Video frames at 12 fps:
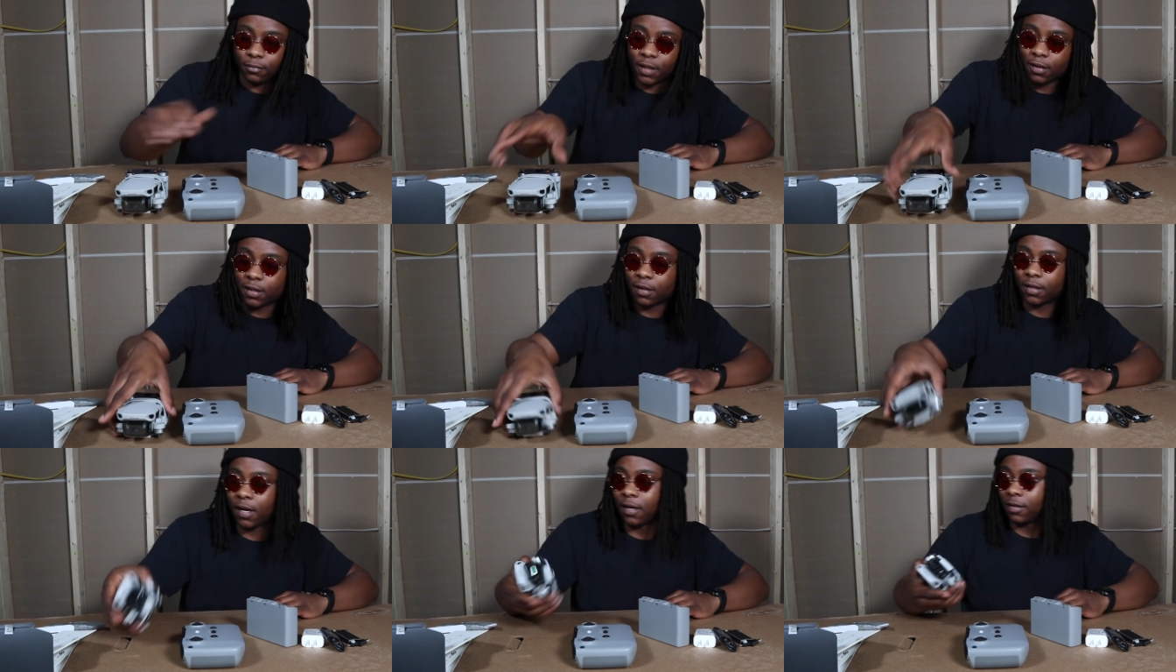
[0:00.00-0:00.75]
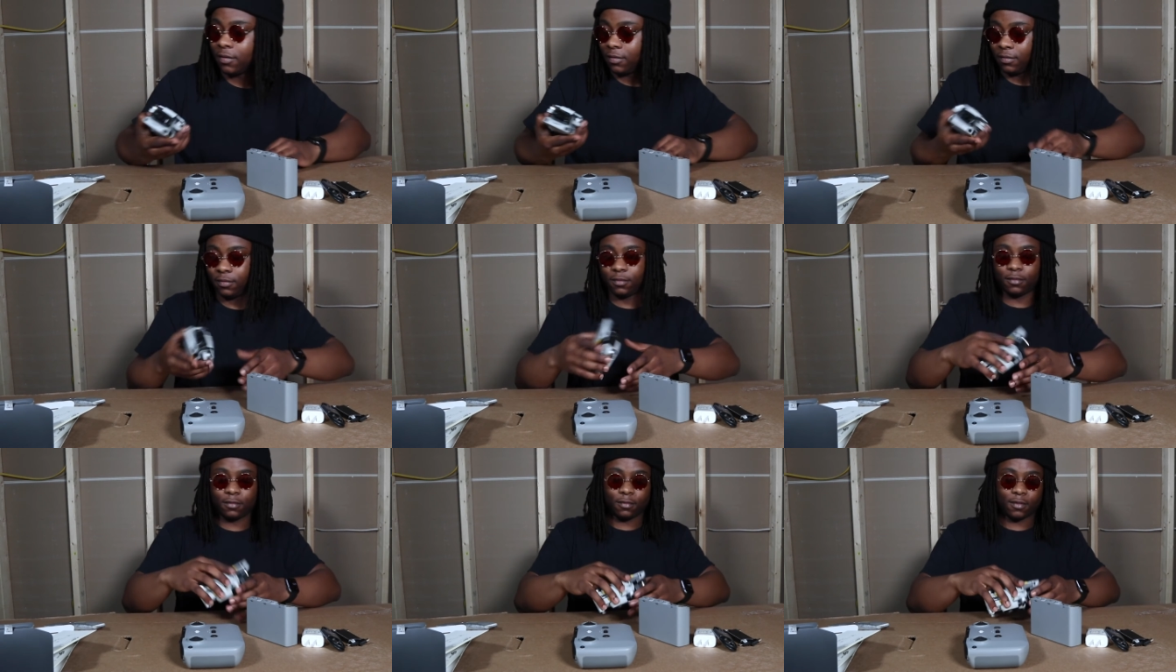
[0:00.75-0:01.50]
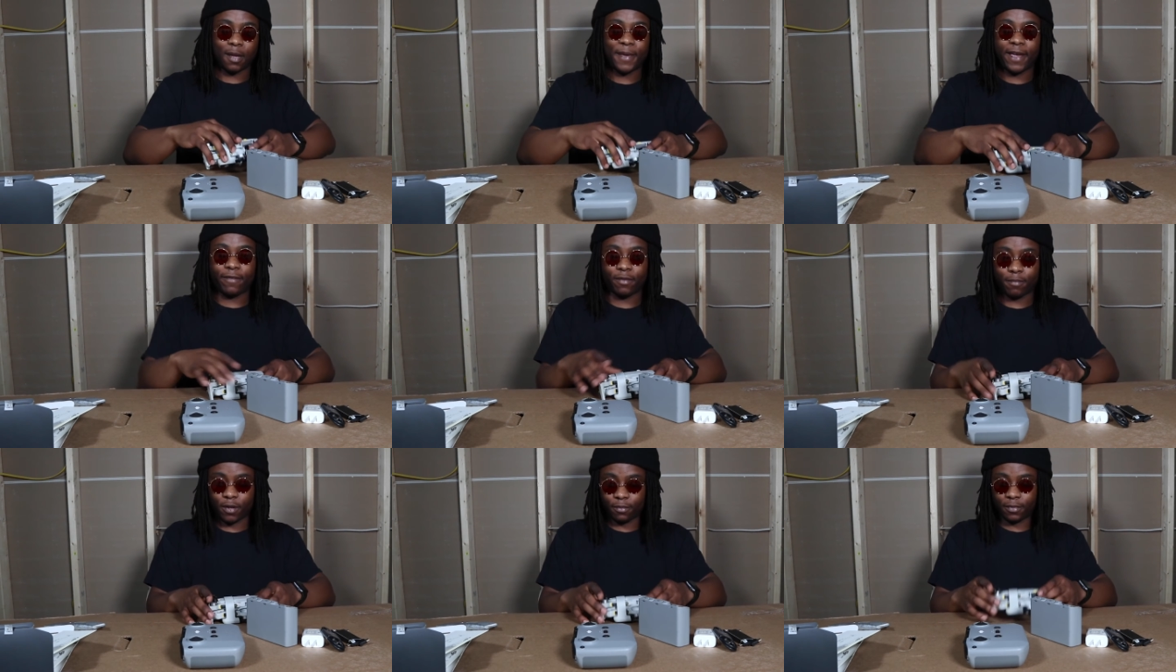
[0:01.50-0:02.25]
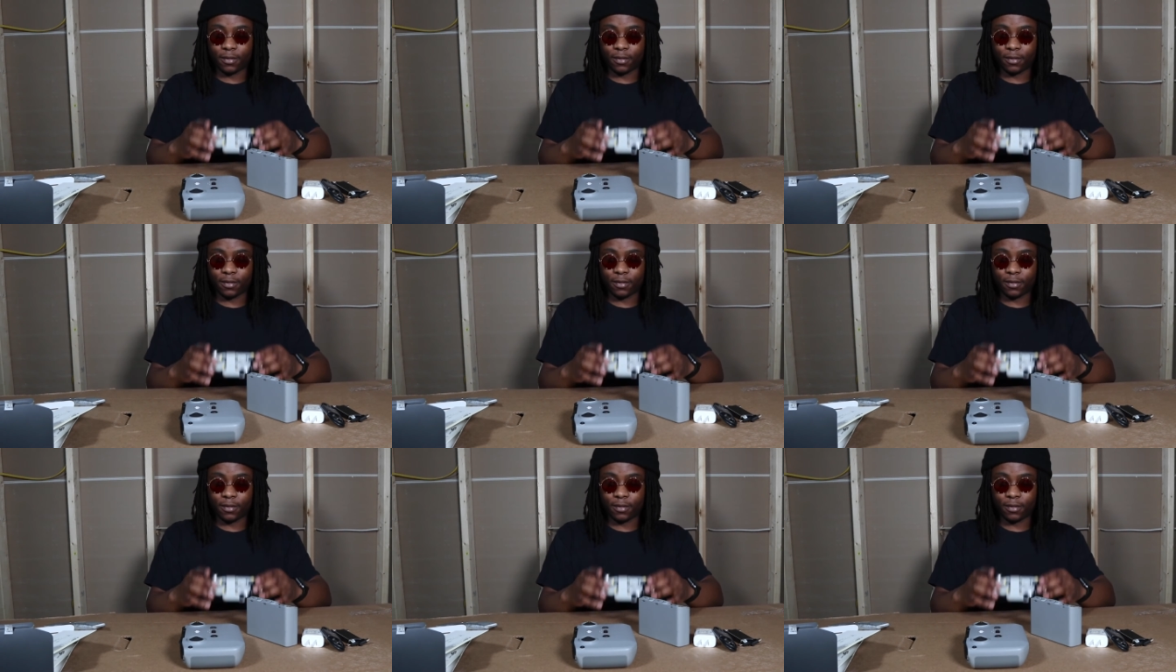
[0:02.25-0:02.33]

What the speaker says: Hold on, y'all. I'm having them up.